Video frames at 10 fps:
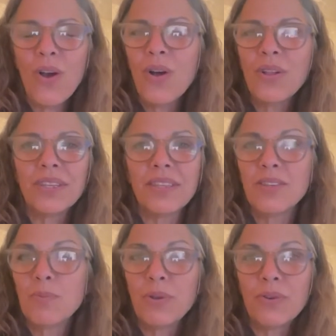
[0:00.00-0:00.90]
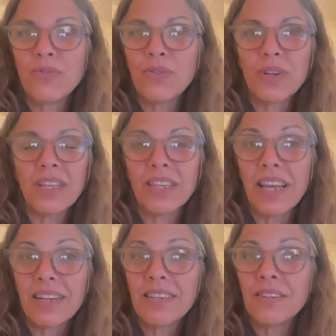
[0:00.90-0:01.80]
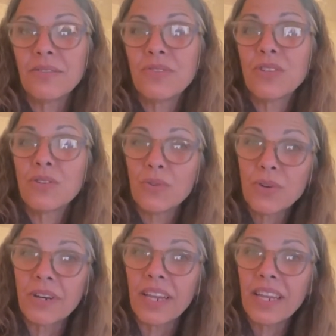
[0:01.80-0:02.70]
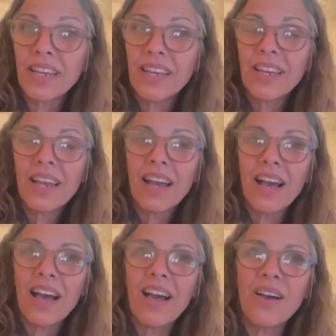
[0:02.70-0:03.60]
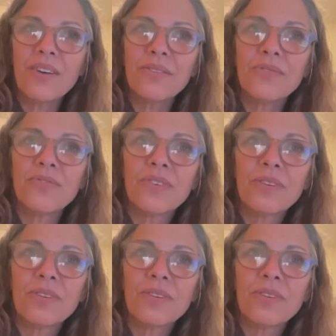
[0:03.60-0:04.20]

all in this beautiful collective story of,